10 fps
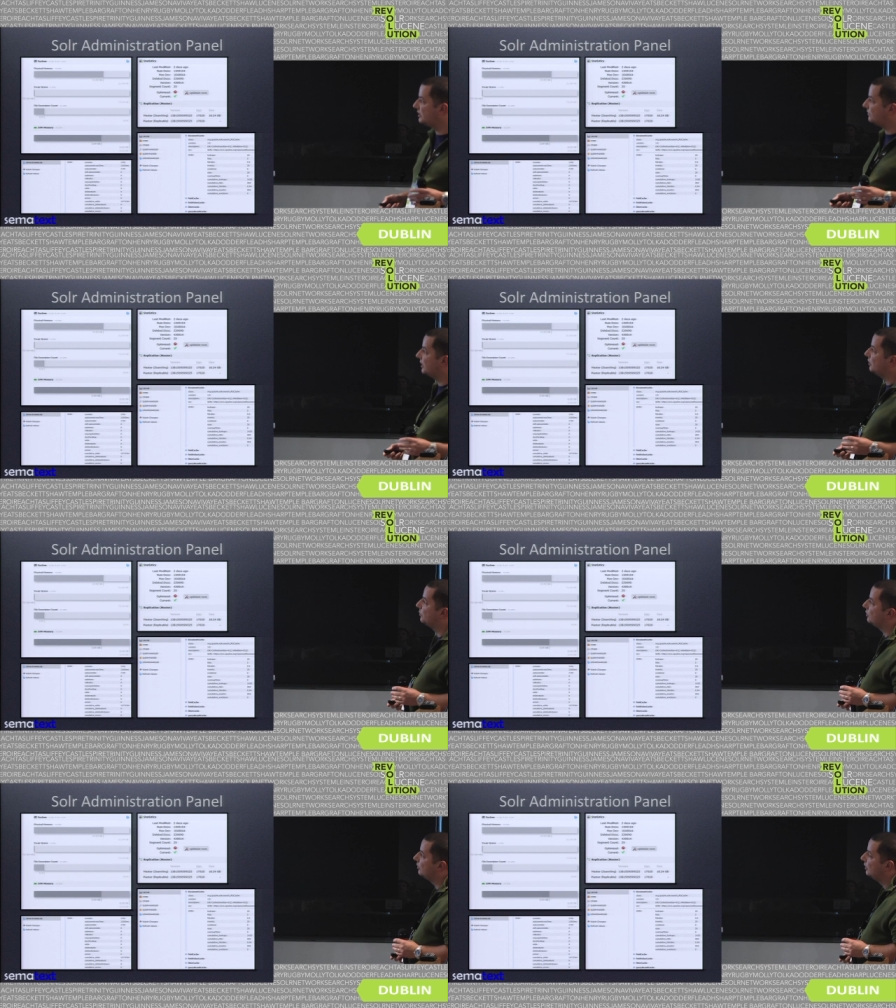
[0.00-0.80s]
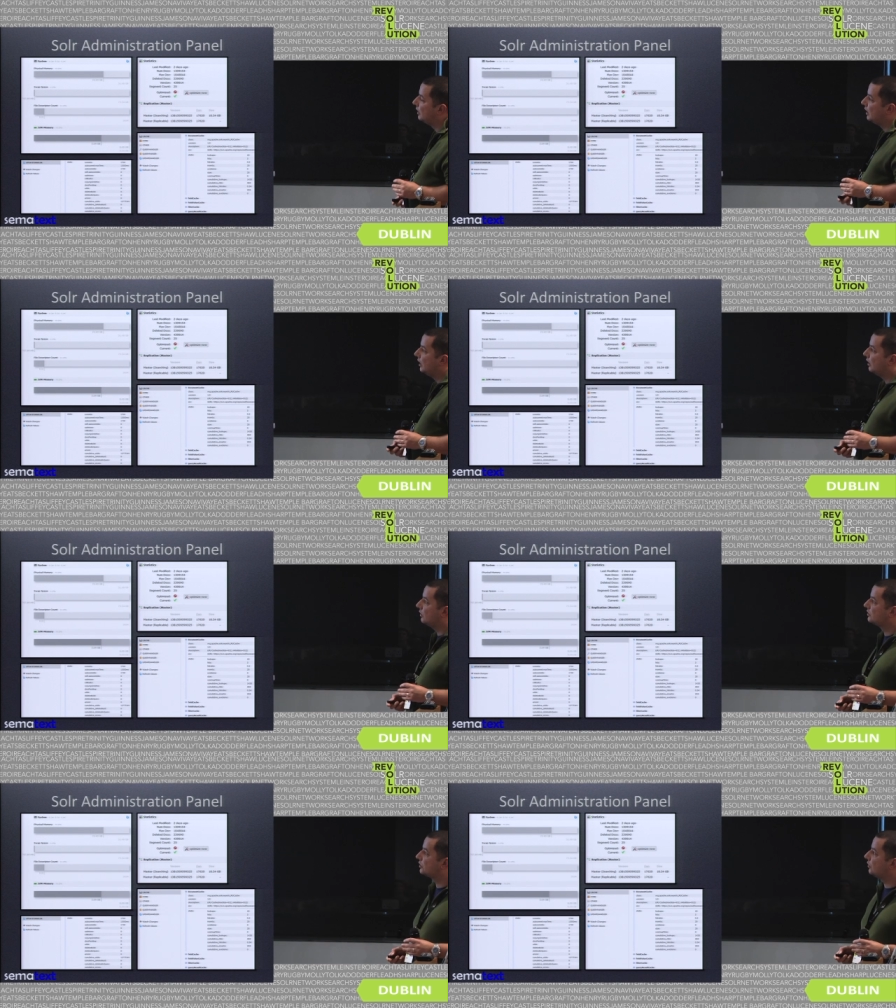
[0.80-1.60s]
is available
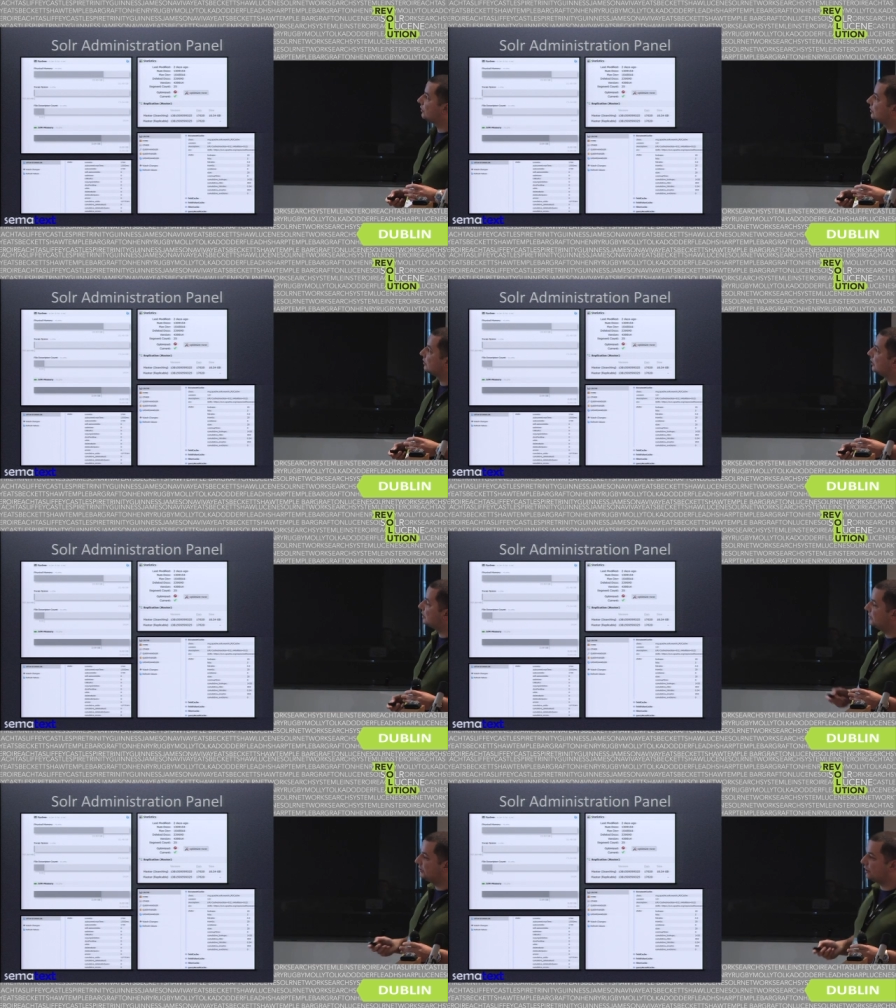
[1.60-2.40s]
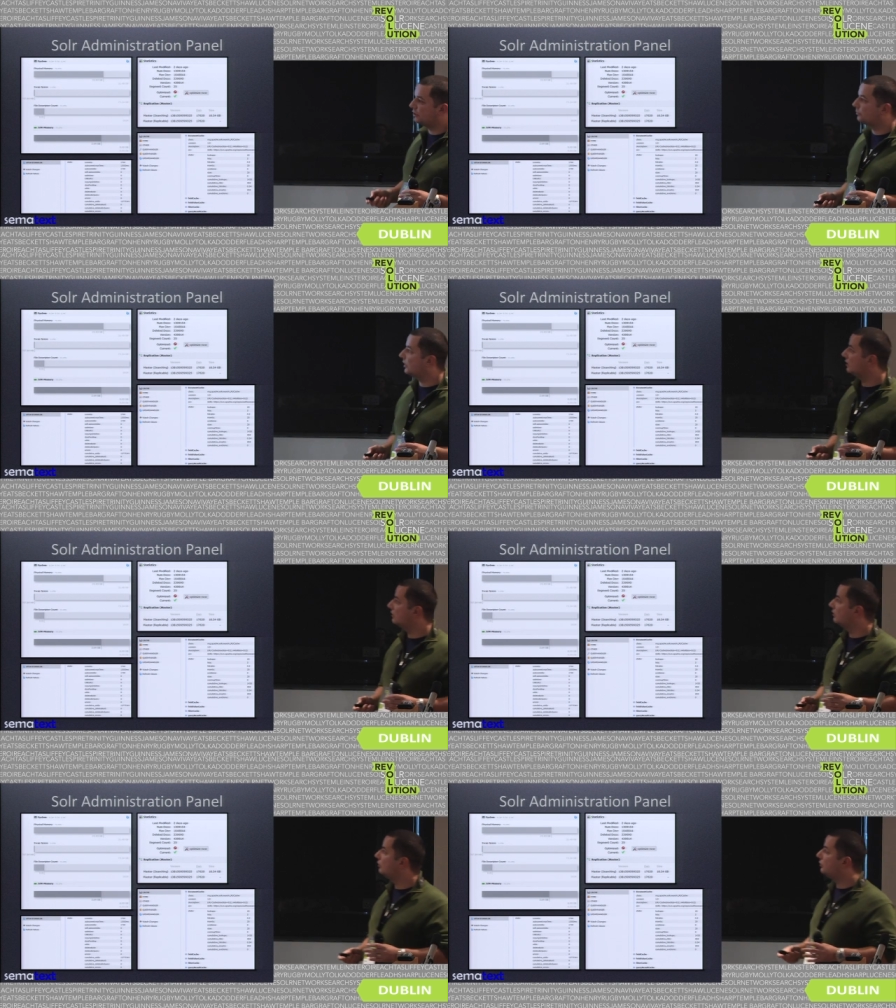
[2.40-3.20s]
on Solr Administration
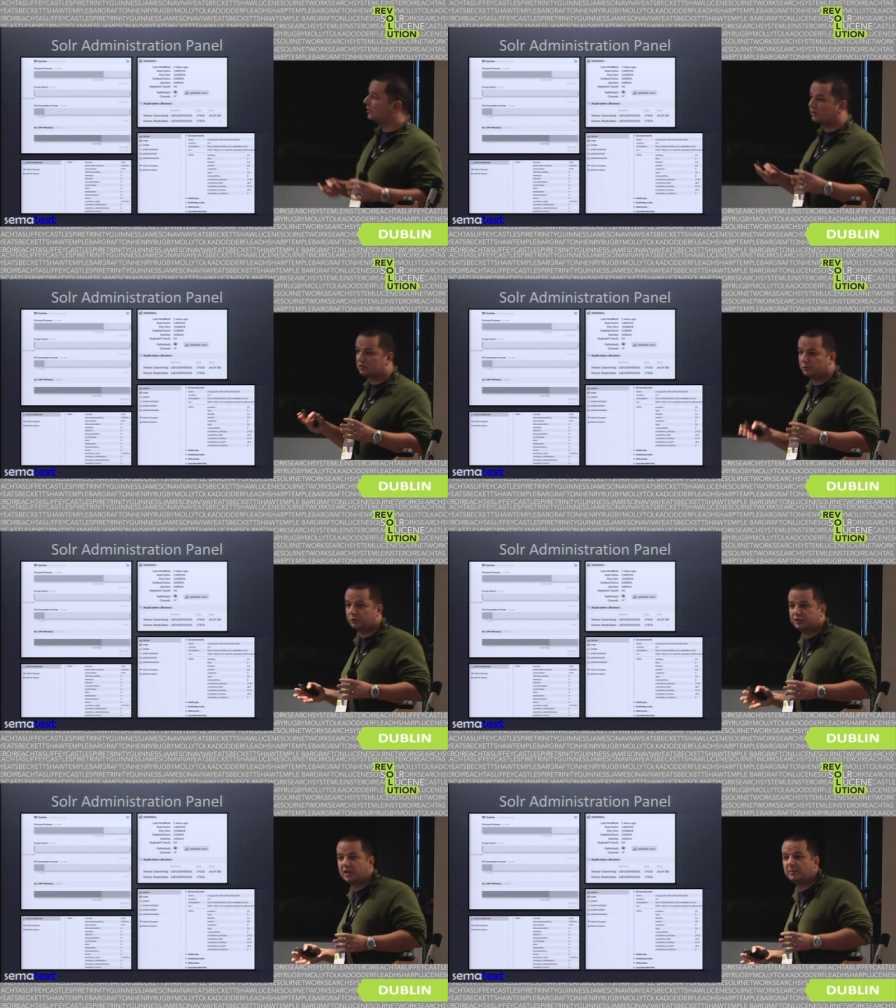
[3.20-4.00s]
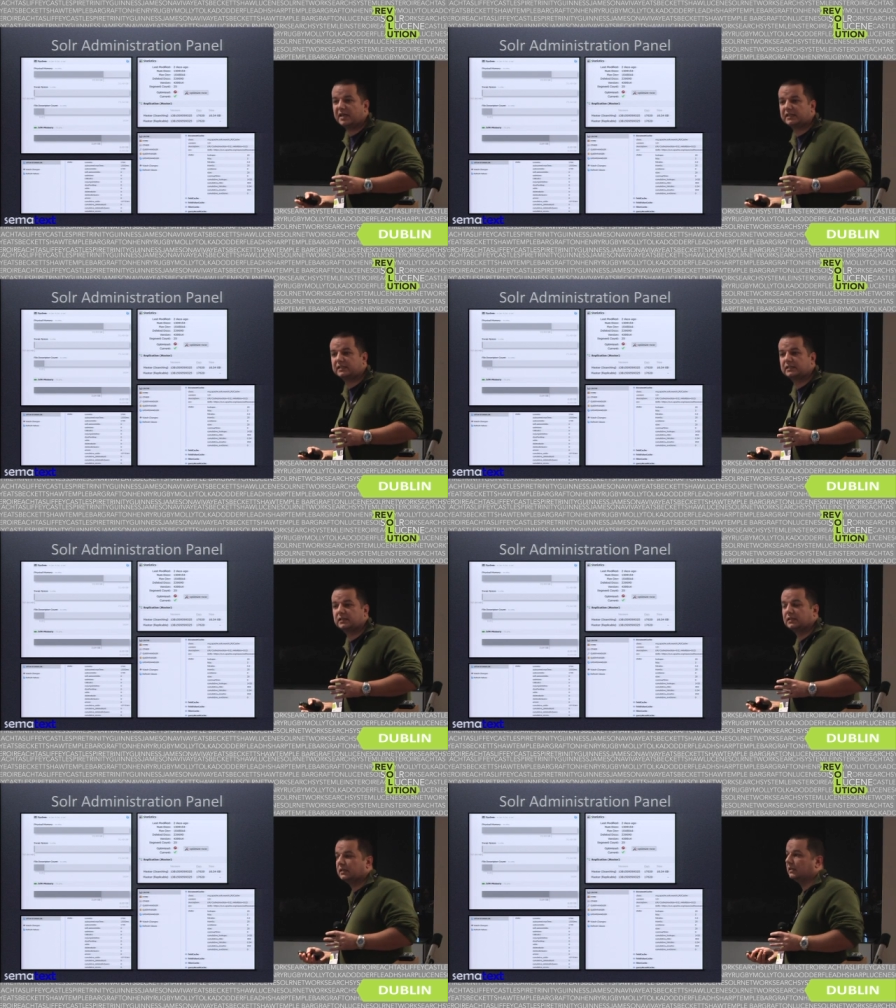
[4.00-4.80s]
Panel. You can also use JMX.
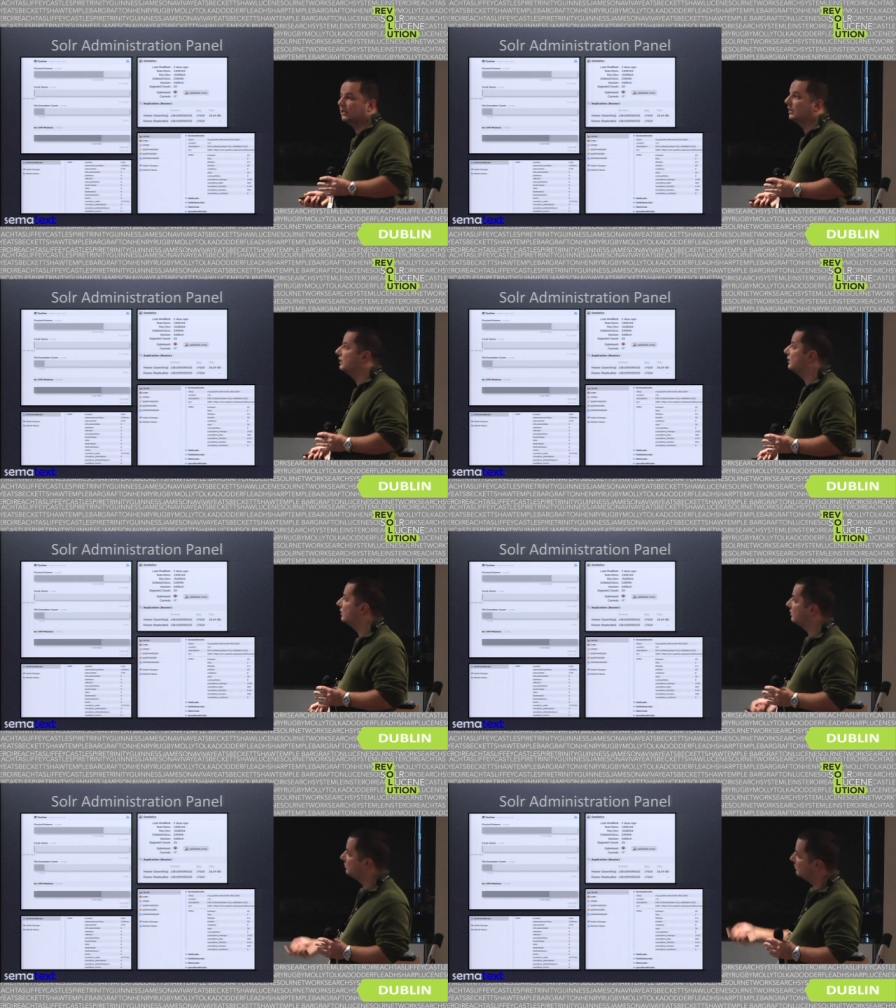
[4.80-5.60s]
Uh,